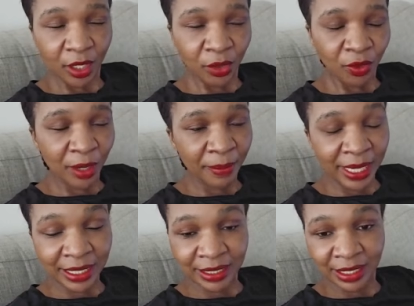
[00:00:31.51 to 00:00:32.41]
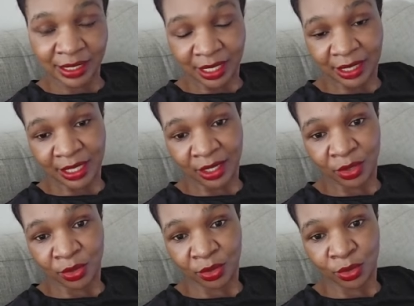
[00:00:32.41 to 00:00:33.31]
Why am I insisting that
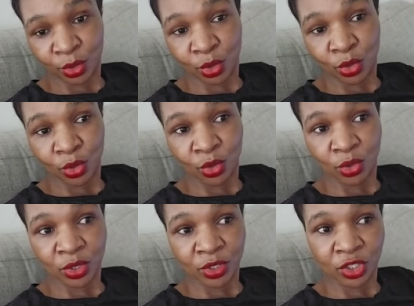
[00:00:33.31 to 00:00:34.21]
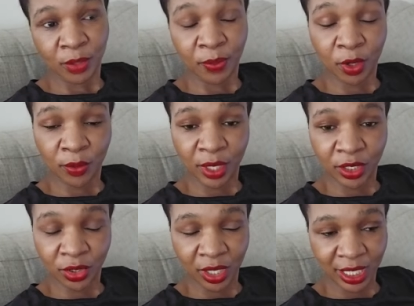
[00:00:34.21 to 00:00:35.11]
you Google cheap
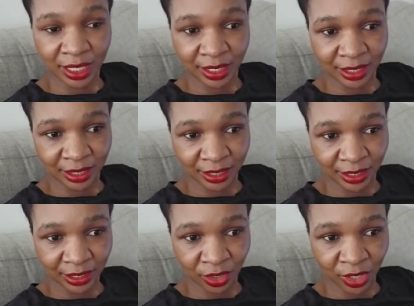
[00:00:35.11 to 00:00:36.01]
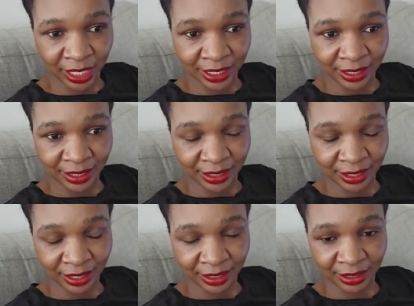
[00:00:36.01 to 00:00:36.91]
community colleges in
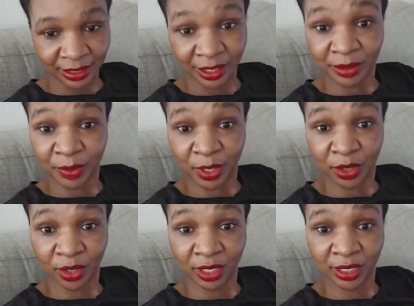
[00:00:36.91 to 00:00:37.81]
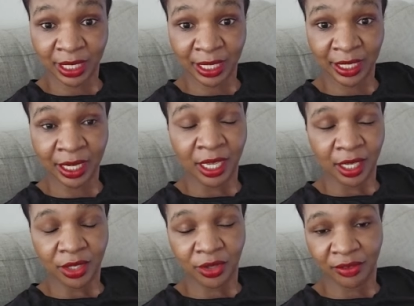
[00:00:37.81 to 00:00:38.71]
Texas? It is because like
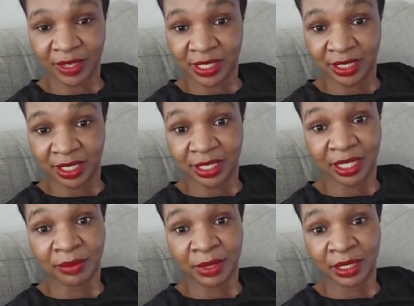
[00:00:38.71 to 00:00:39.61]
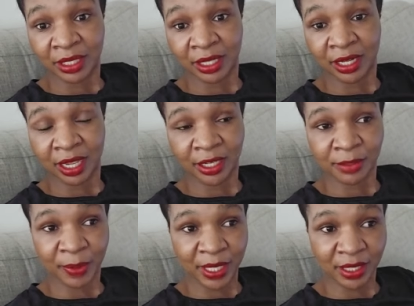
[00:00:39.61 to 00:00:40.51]
universities can be really
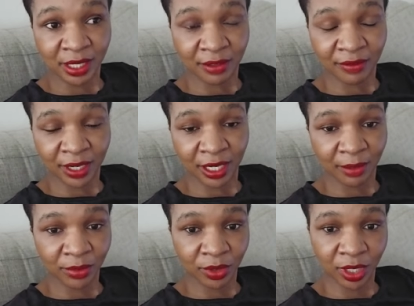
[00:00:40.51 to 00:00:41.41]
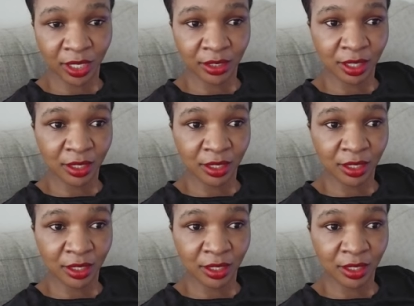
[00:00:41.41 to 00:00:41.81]
expensive, and I'm talking